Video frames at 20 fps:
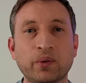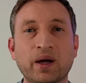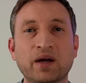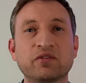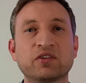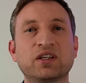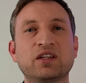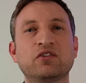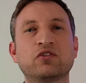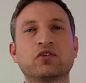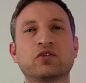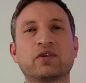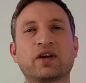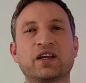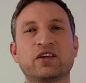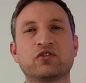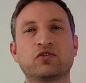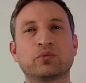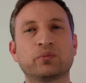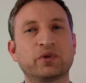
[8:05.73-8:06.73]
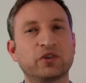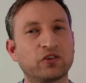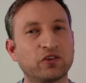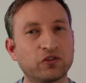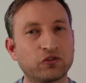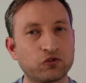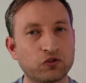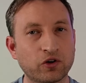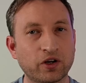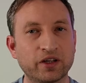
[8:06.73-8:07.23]
you have an integration which
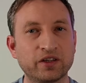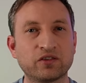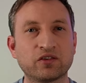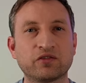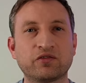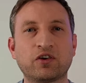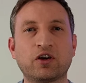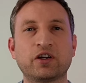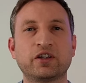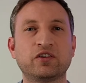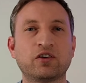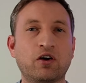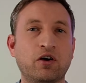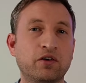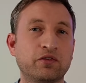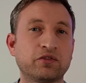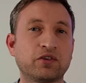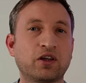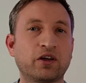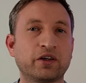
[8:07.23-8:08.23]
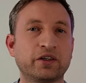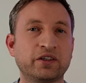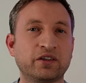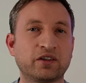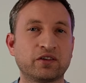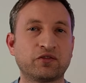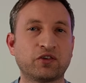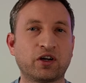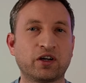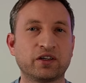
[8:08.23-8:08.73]
is trying to find offline
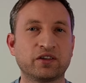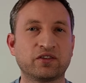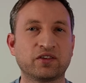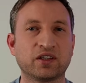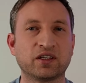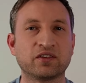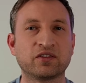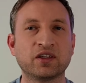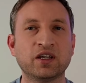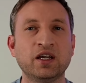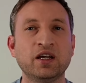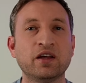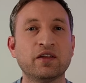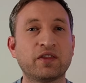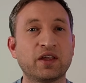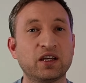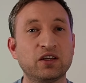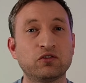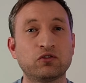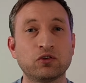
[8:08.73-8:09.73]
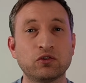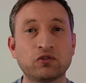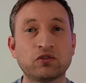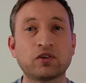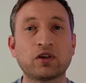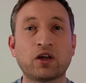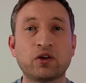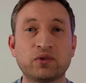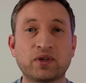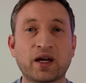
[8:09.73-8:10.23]
devices, then it does
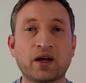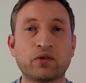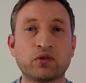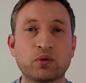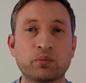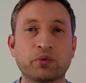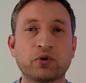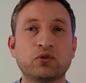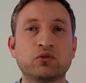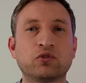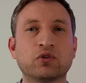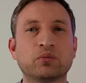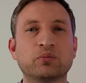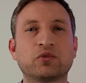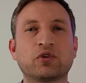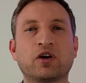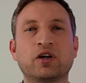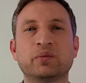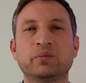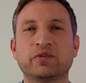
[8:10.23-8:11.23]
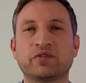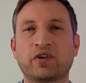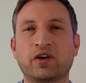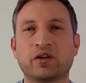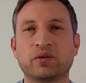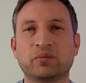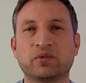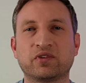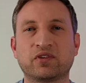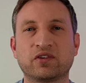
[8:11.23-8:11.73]
slow down the boot up time of
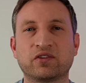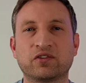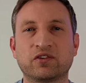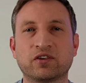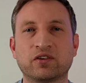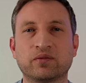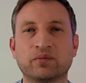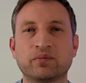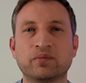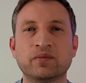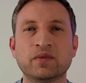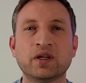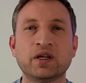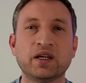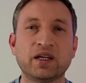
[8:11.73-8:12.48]
Home Assistant.